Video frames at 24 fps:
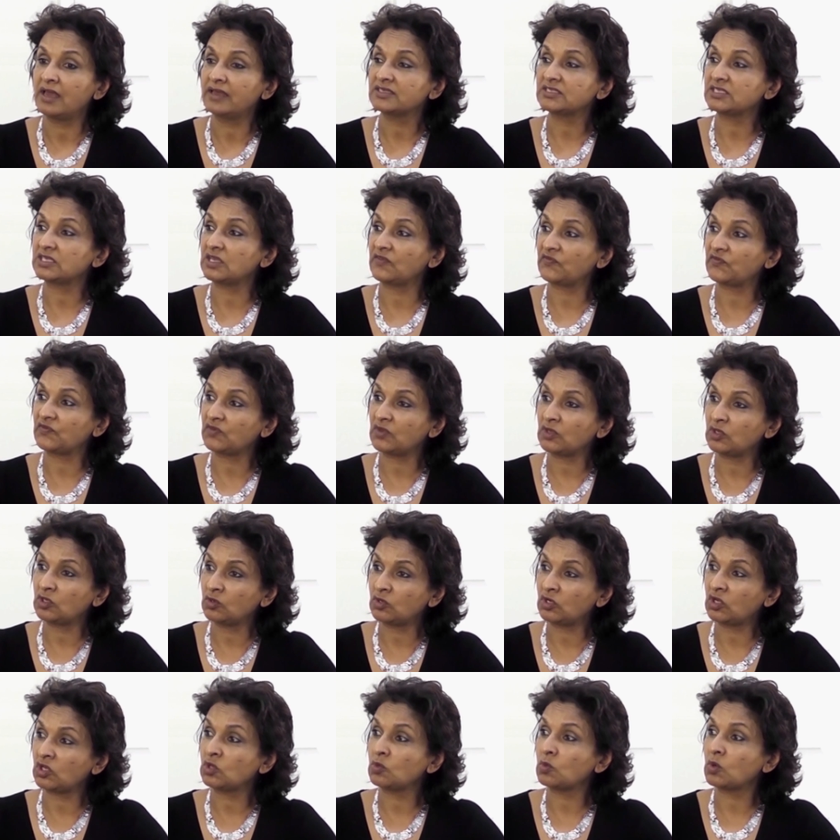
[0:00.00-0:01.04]
see if,
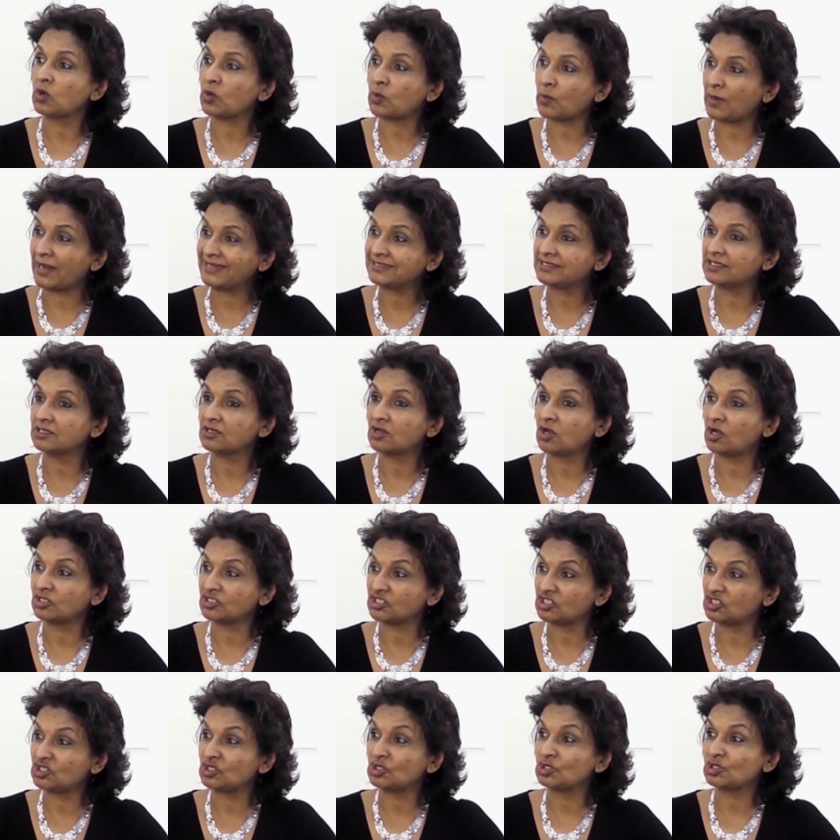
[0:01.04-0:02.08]
you were granted
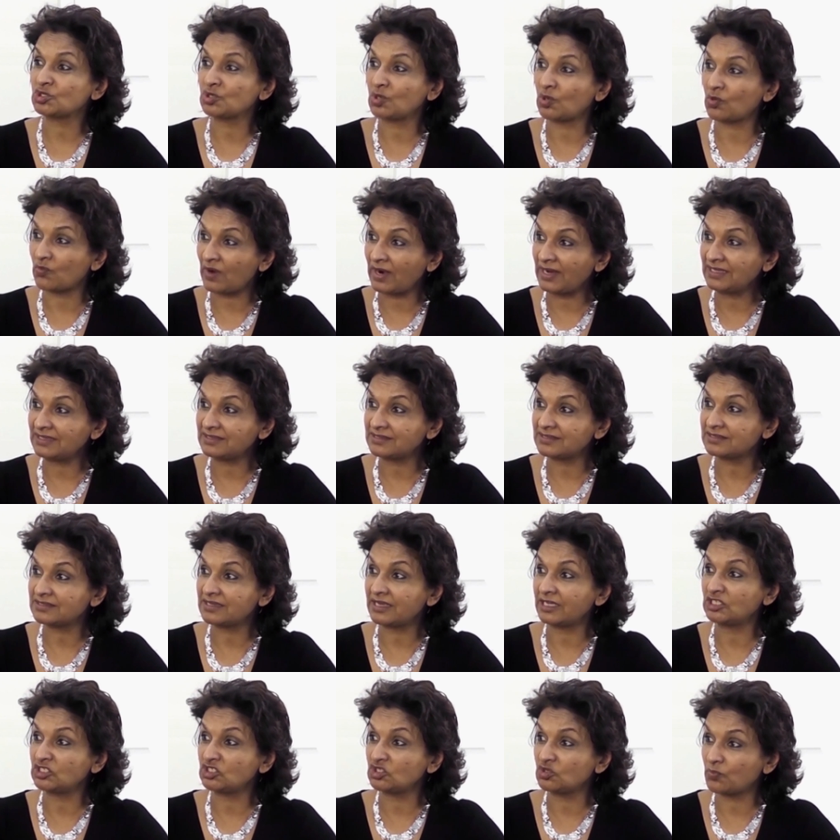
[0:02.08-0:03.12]
constitutional rights
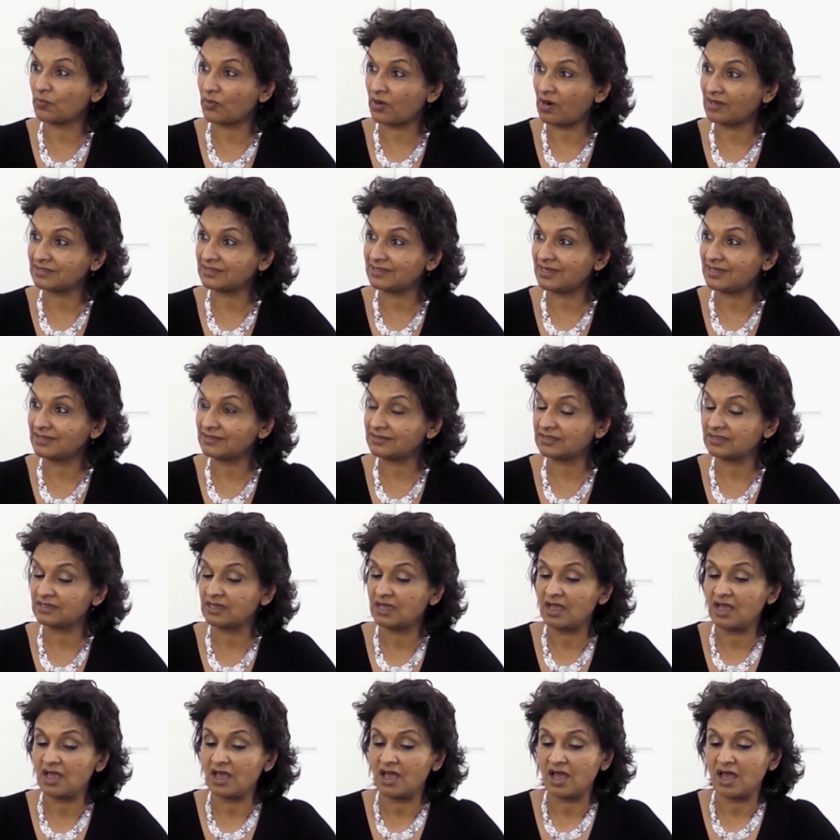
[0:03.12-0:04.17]
and due process
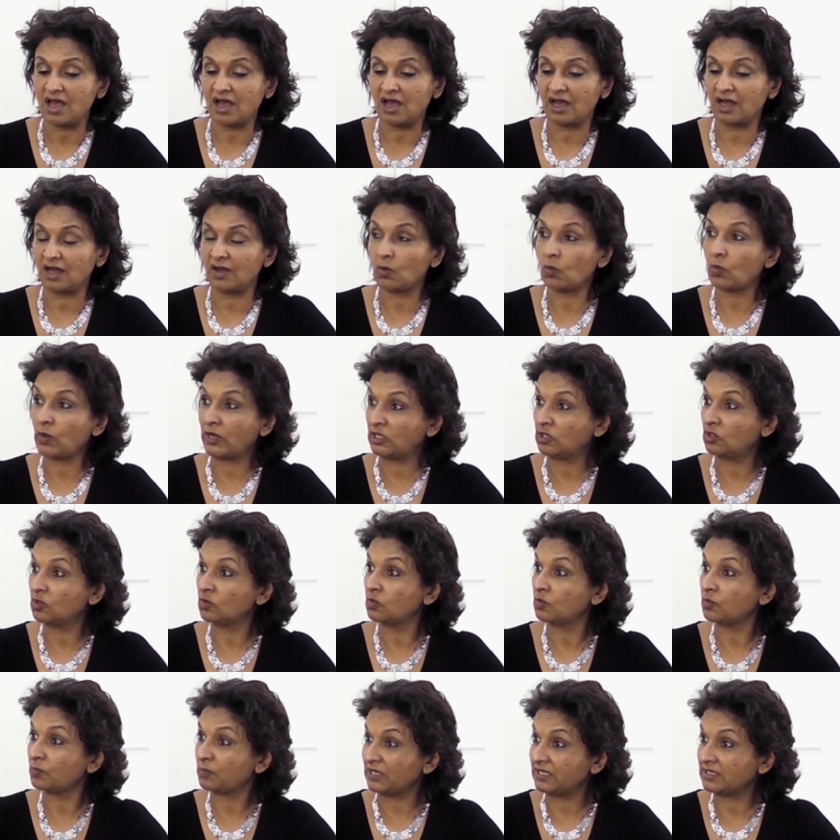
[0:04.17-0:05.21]
when
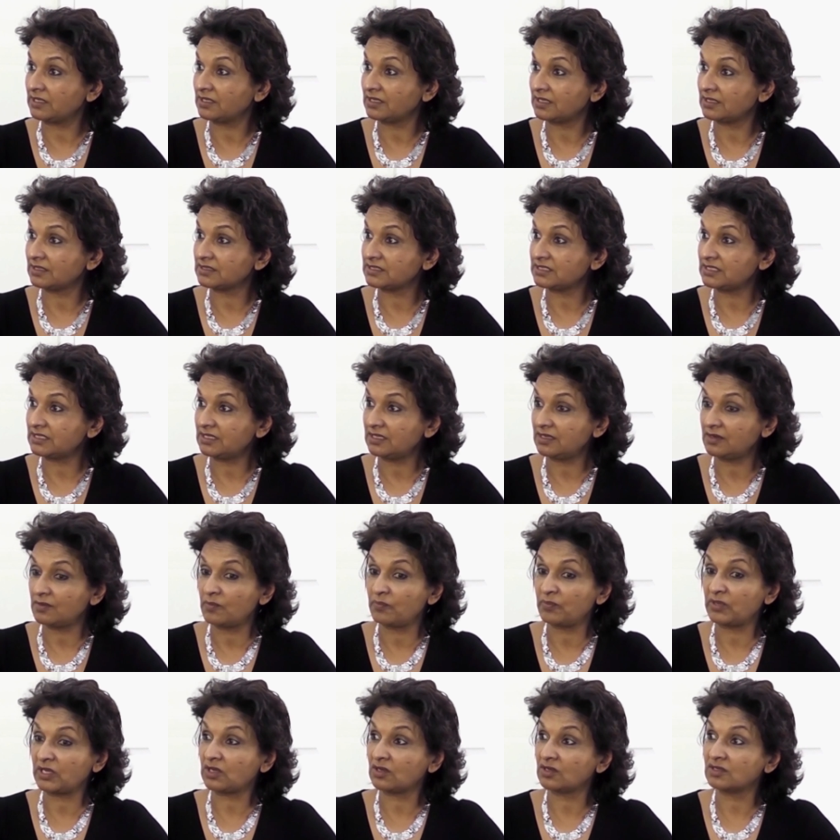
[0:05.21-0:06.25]
you pleaded guilty,
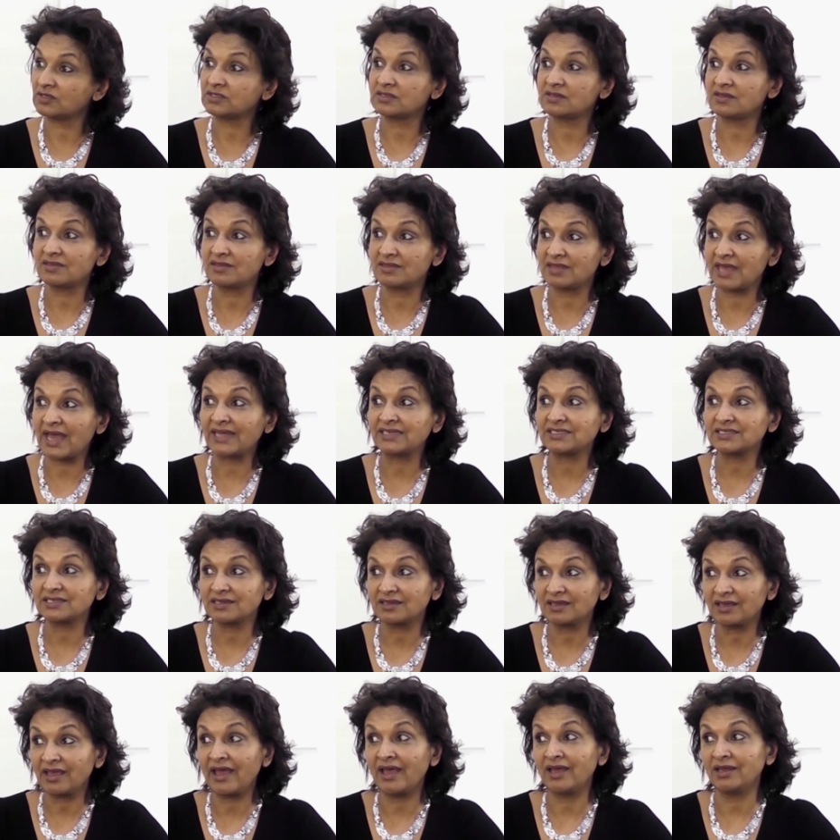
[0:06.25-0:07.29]
because that
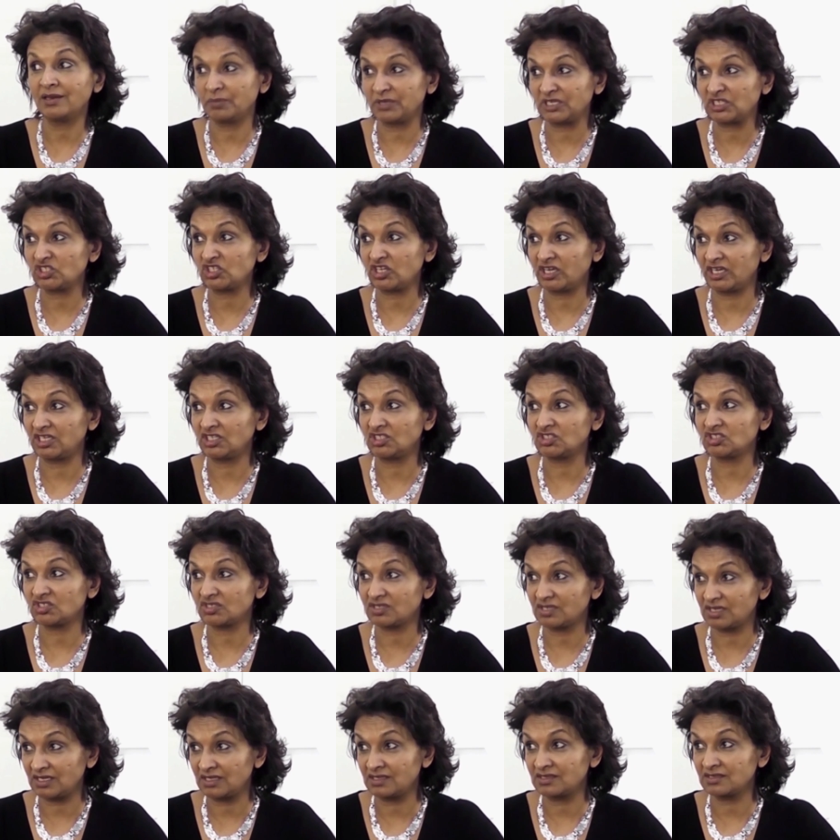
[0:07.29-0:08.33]
can be
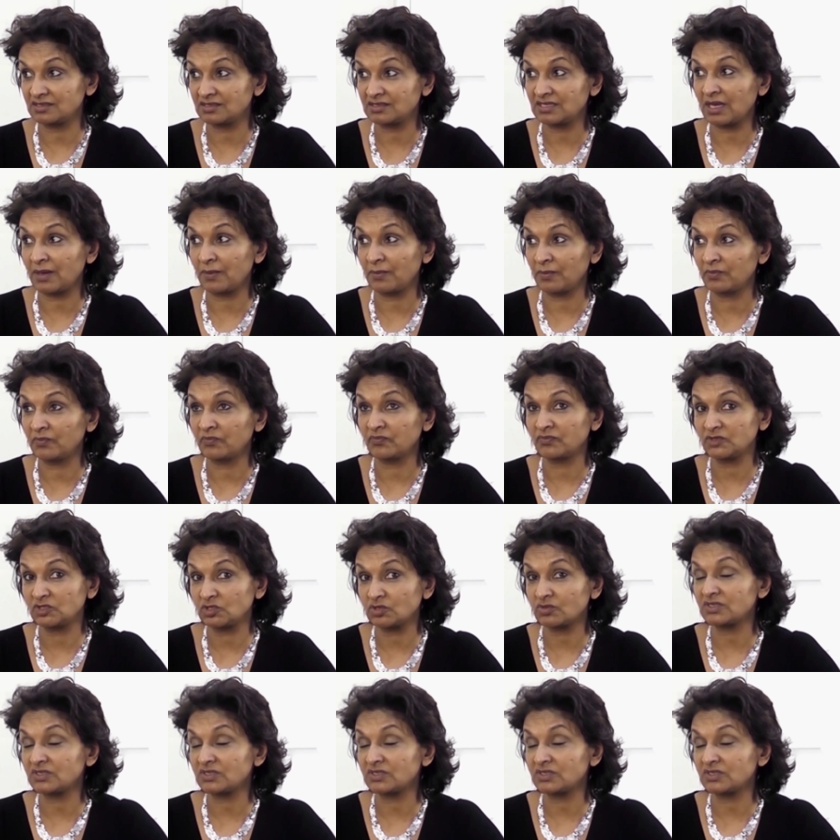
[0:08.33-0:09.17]
changed in some